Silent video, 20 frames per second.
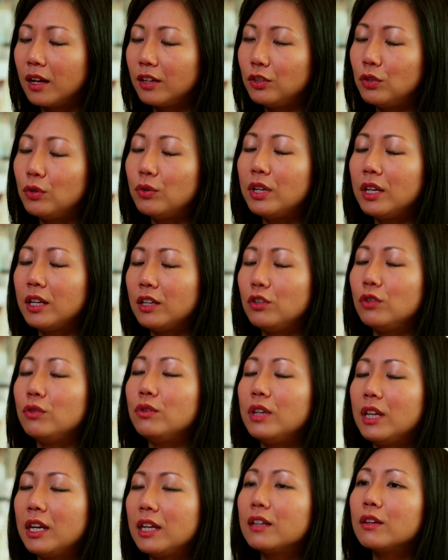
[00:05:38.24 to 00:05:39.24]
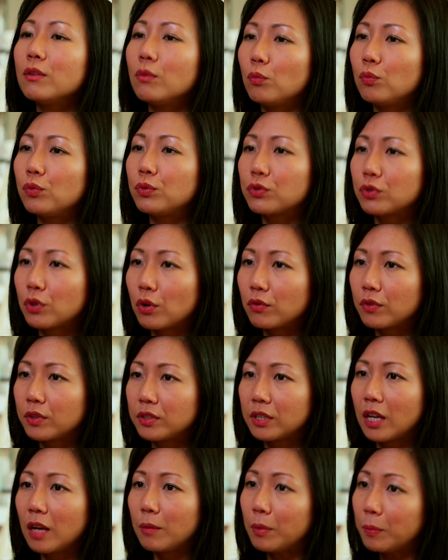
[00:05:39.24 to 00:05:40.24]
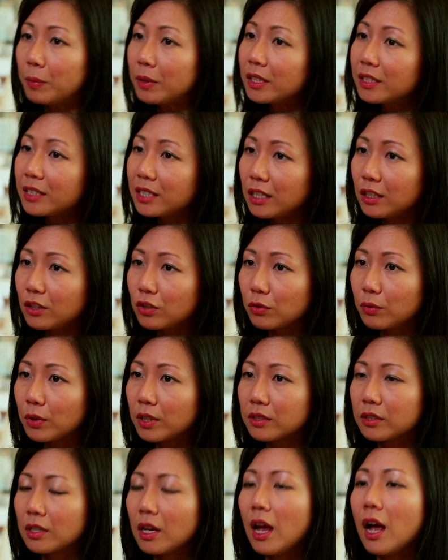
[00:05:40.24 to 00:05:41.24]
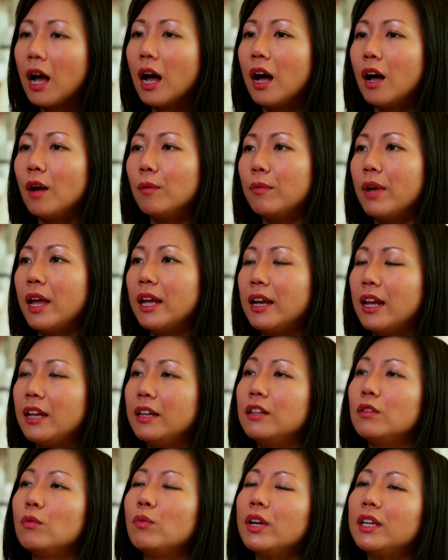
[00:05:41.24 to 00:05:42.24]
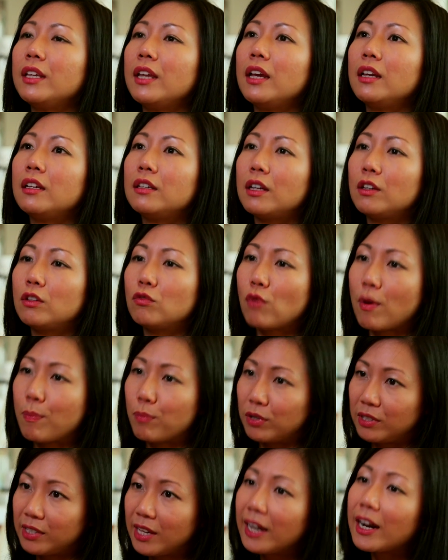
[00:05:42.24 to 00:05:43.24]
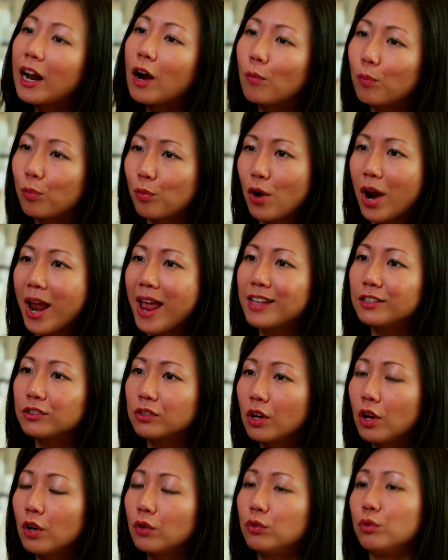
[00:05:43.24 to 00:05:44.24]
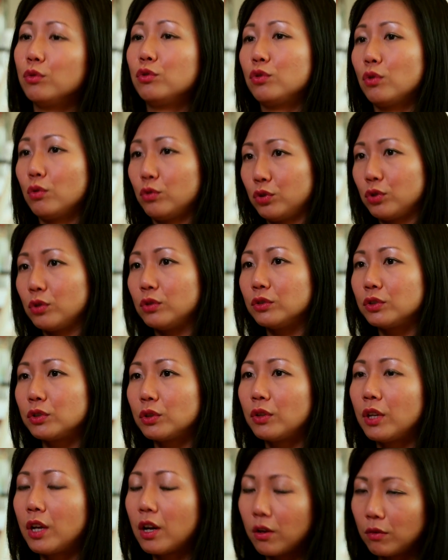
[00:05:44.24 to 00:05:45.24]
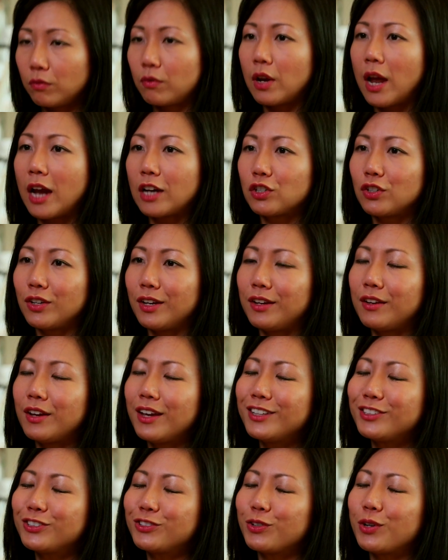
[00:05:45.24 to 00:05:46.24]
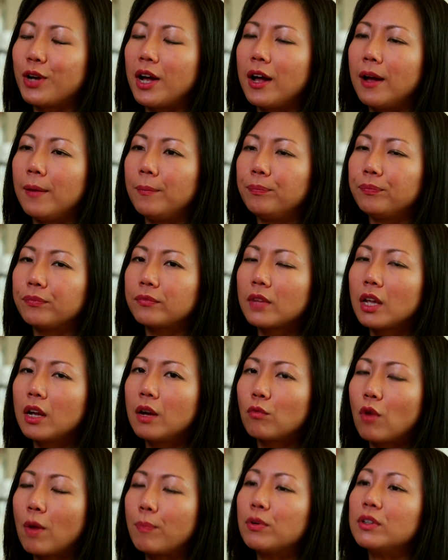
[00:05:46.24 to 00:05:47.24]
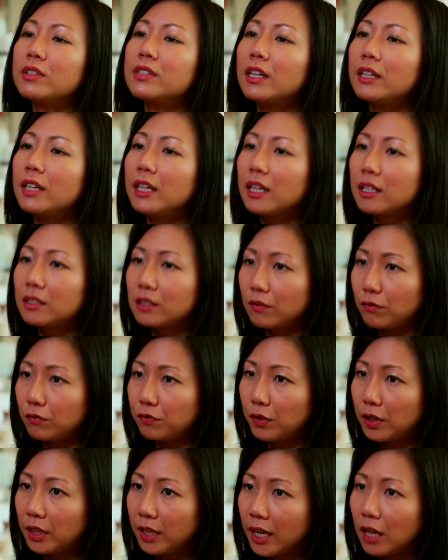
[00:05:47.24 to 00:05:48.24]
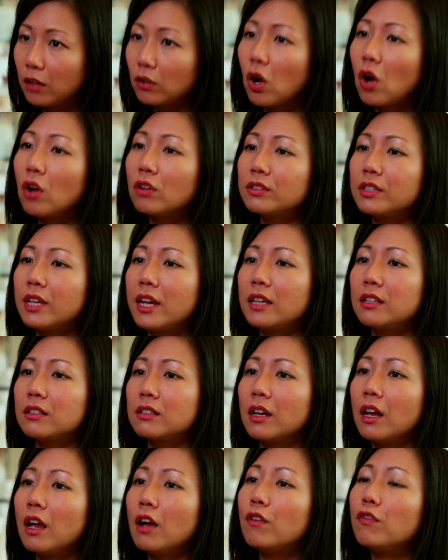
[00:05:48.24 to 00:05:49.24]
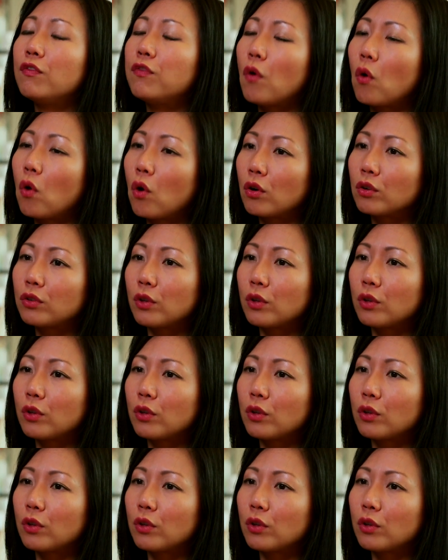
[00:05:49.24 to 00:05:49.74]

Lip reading: unique service capability to us, and in a way they represent our brands through social. So they are actually representing us and filling out content for